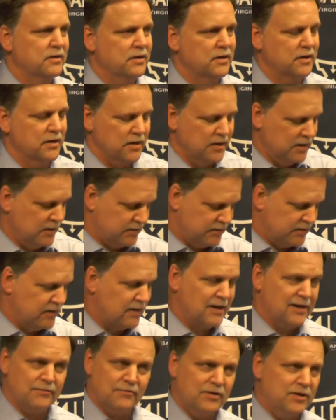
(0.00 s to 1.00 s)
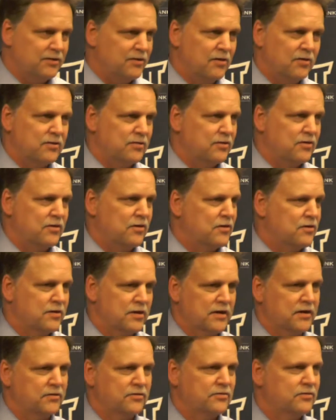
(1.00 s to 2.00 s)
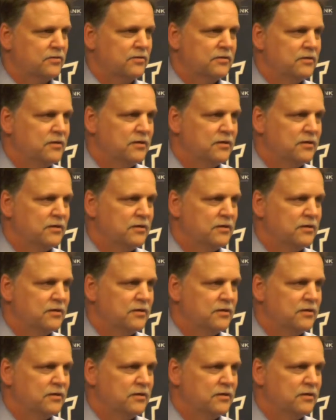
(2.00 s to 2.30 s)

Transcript: And tonight wasn't hard to guard us.